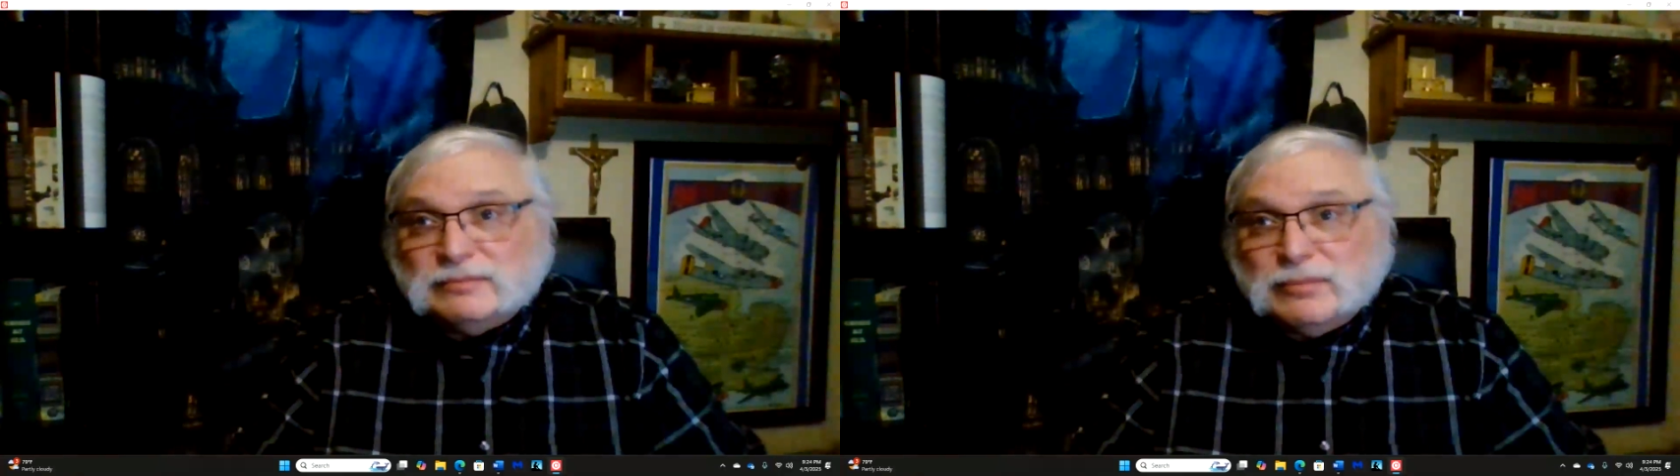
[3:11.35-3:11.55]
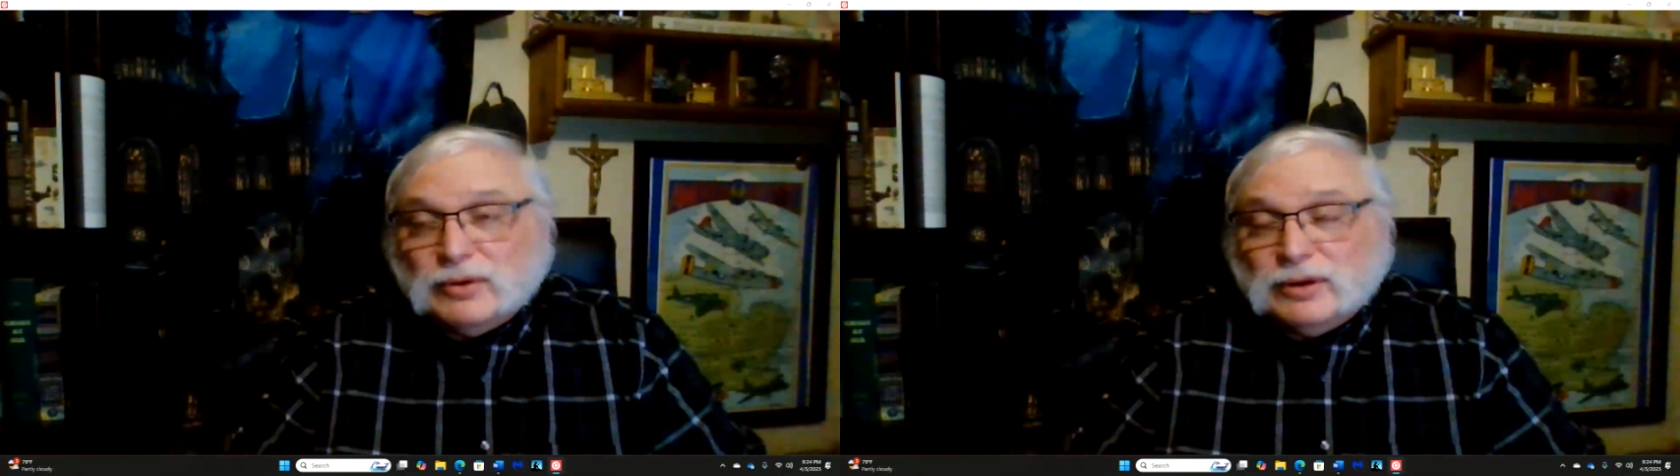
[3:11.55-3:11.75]

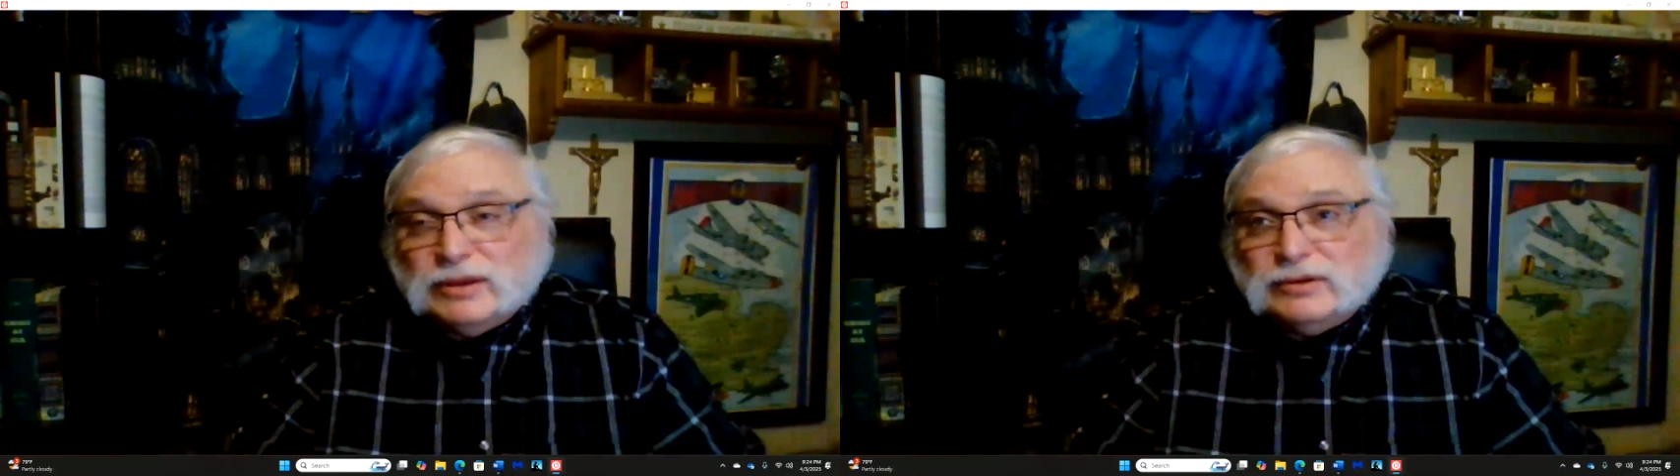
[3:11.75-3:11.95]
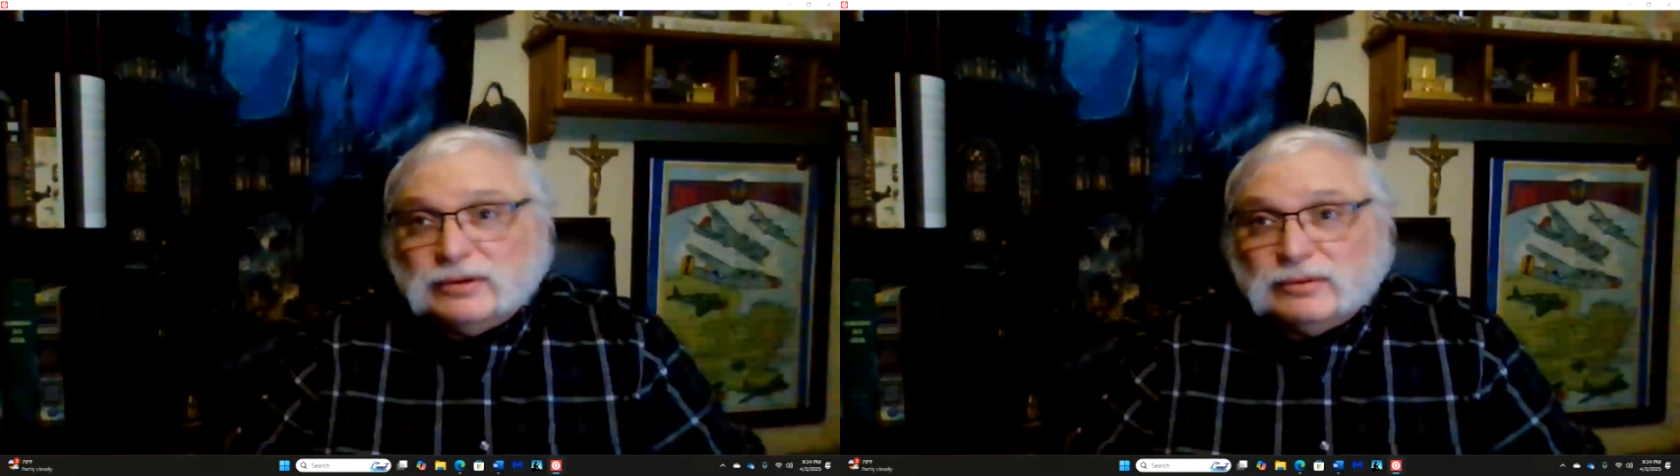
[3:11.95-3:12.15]
born
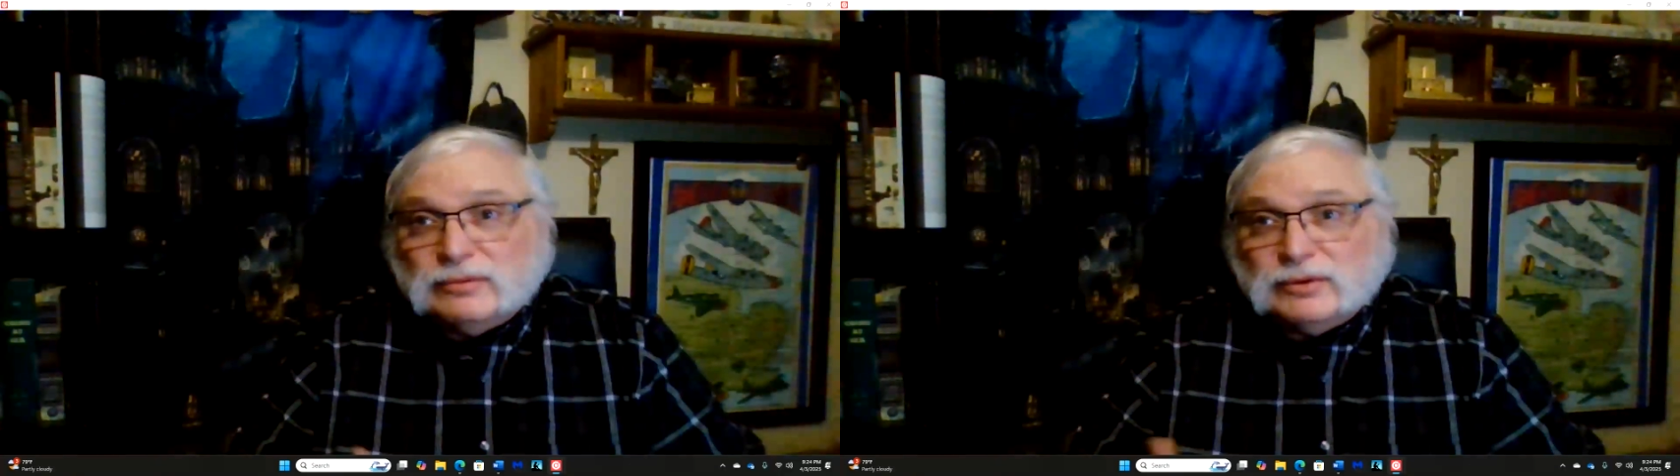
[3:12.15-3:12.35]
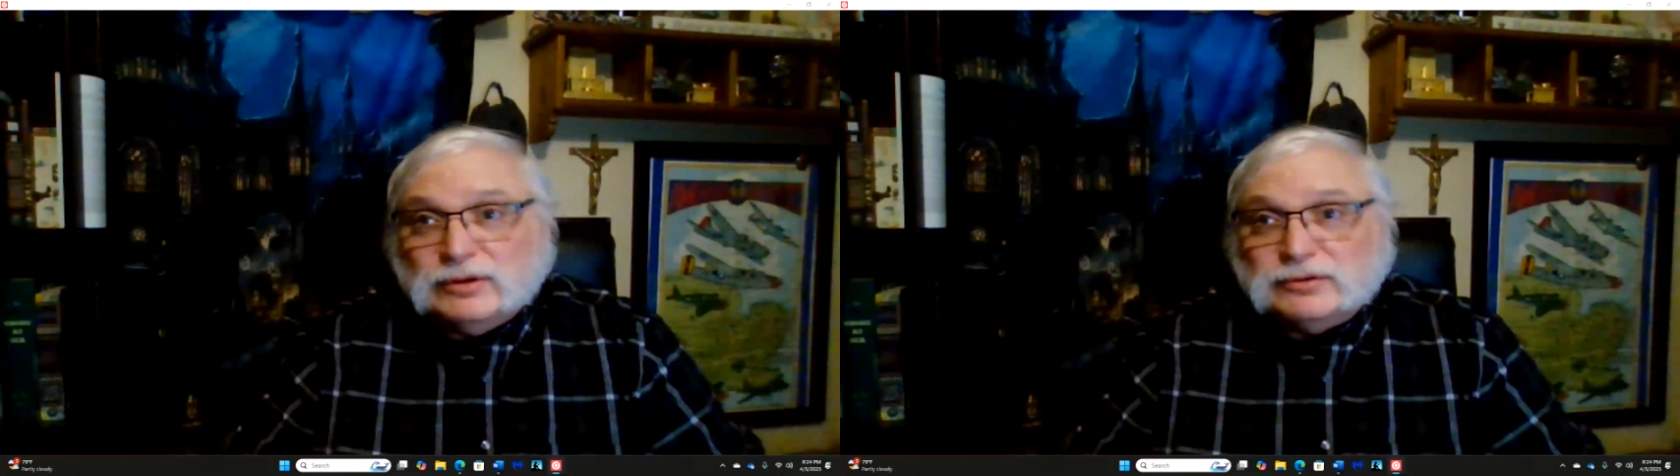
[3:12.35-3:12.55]
into it
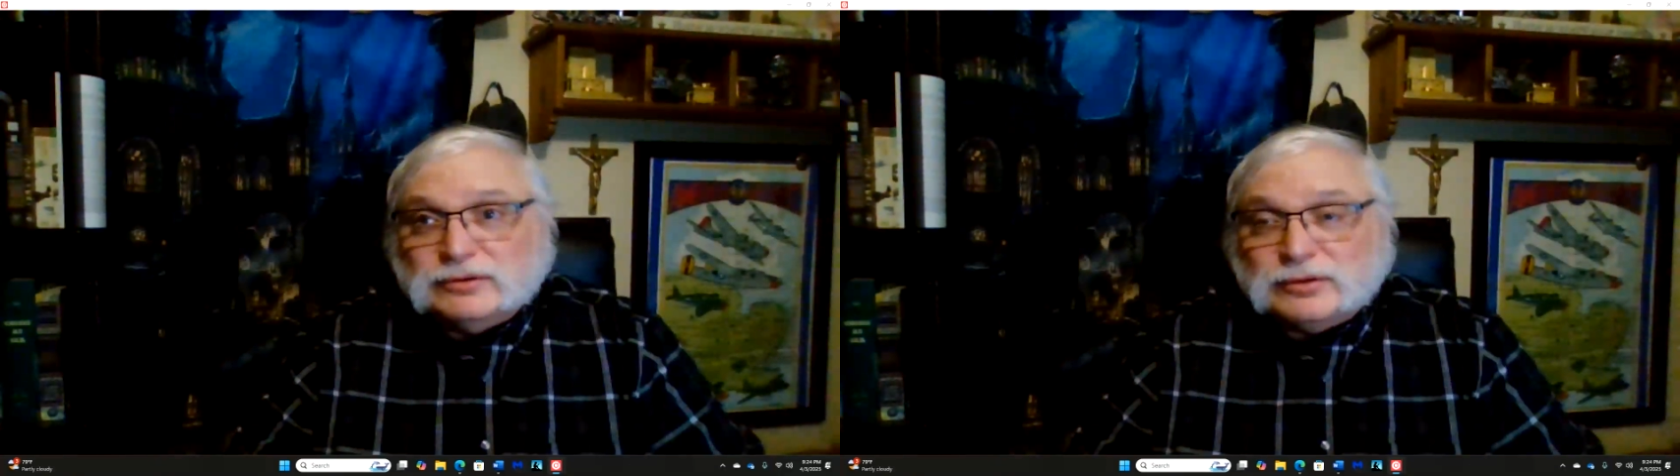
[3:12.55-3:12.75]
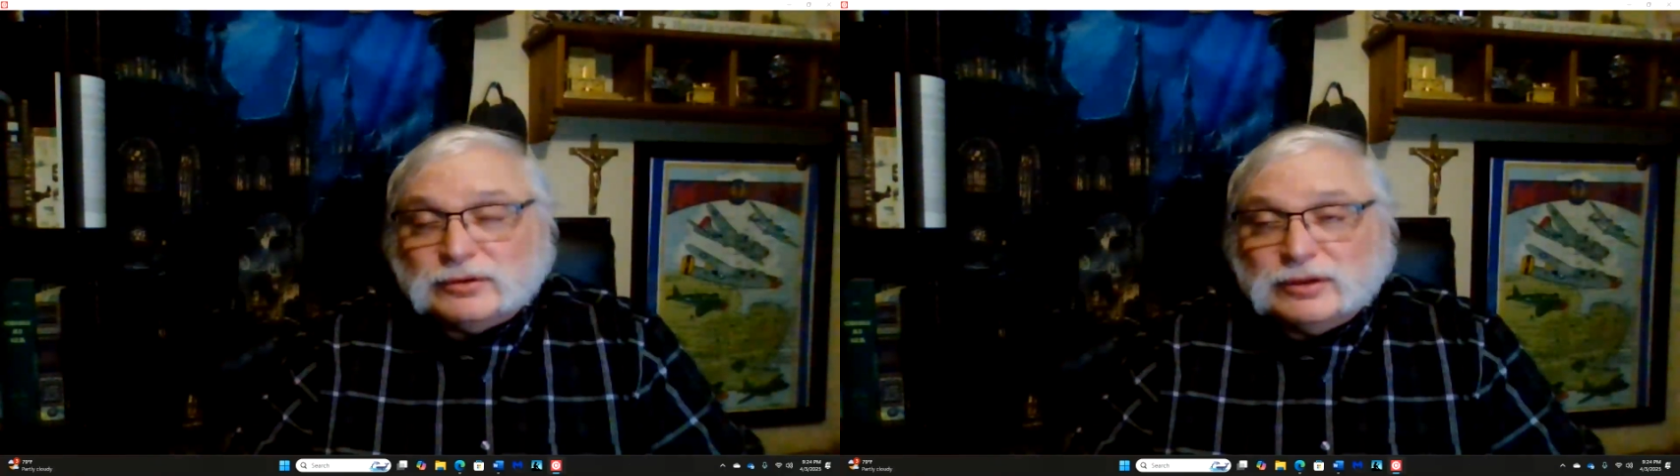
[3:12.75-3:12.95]
were
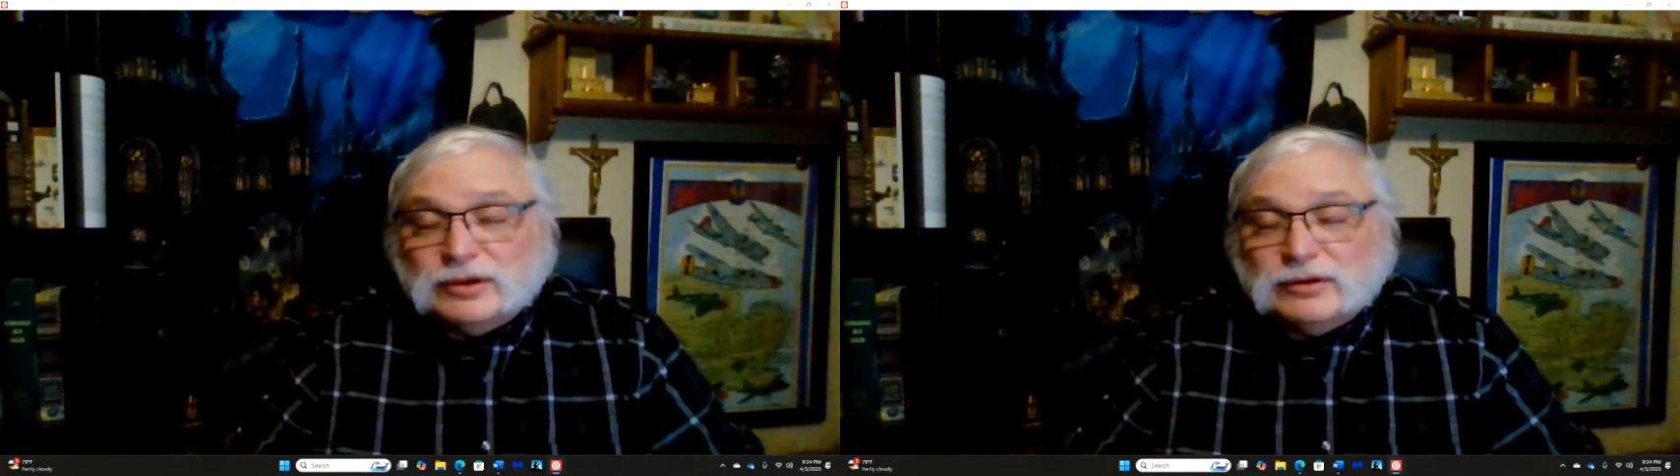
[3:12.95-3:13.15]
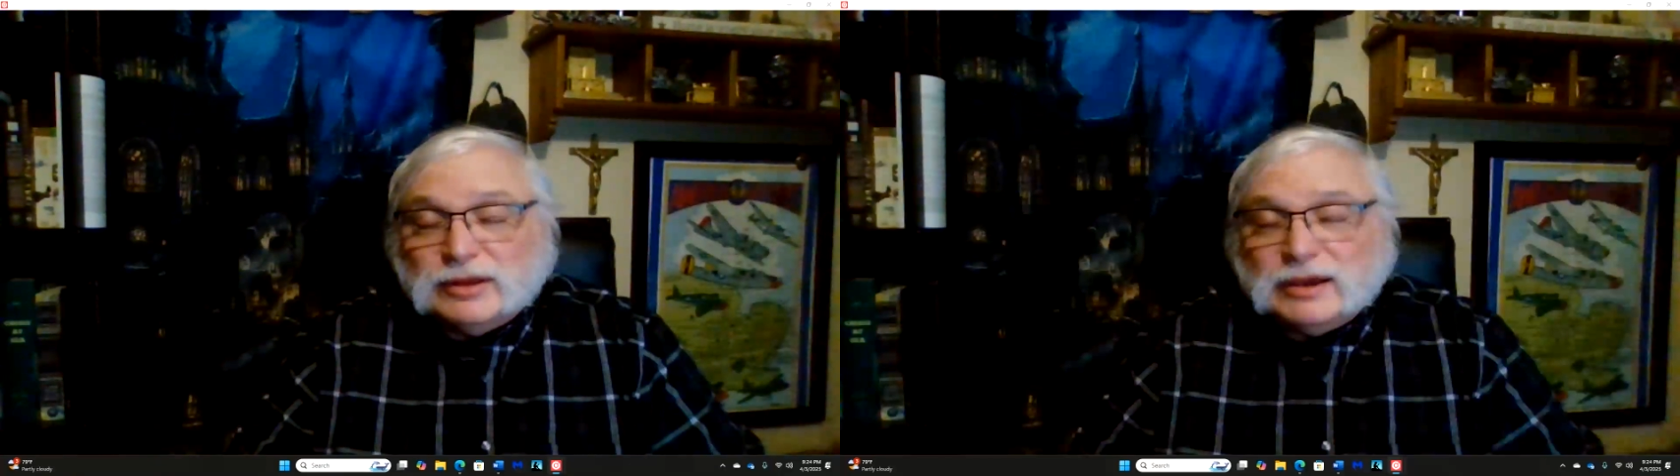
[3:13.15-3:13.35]
usually
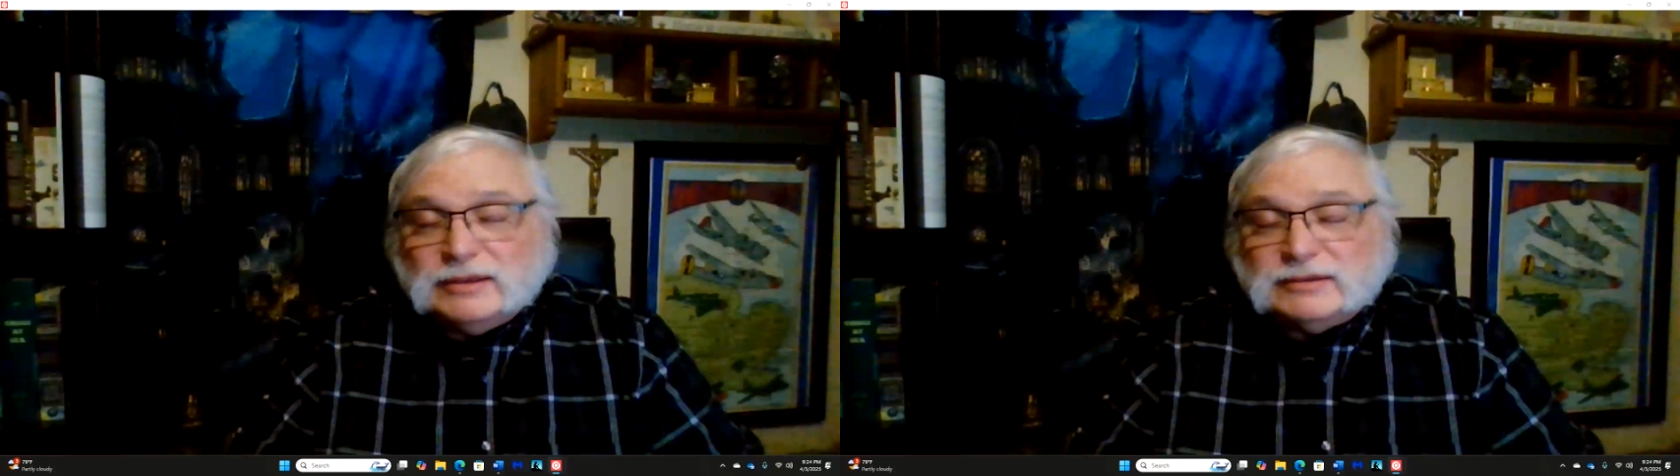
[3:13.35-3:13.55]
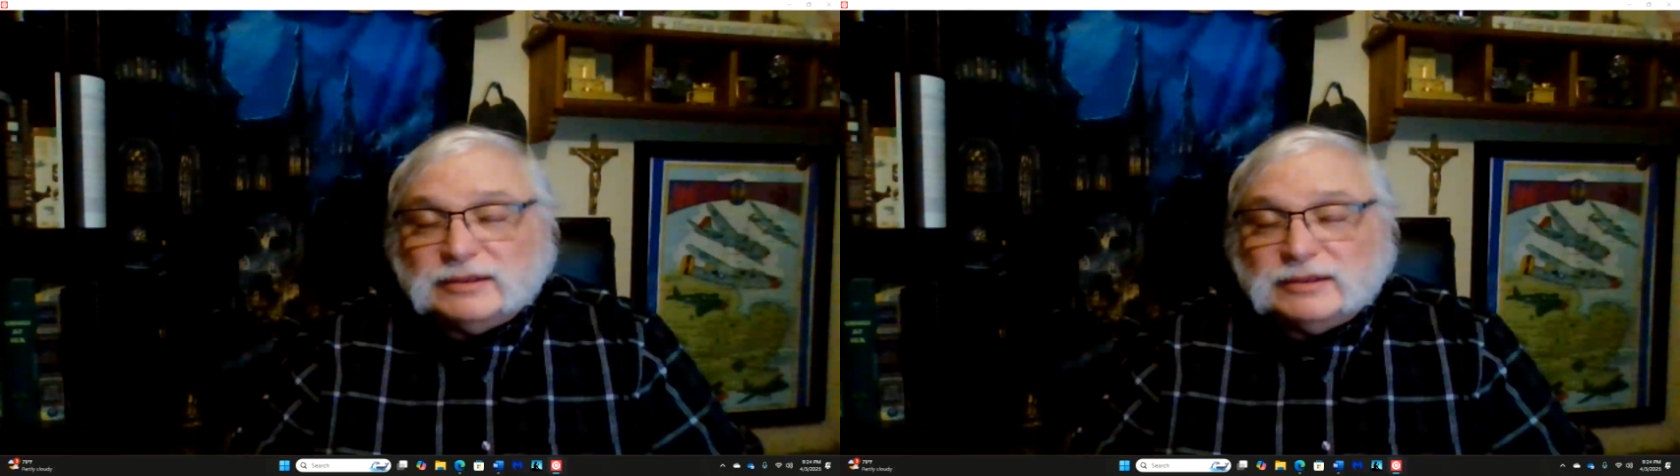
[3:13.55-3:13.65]
your knights,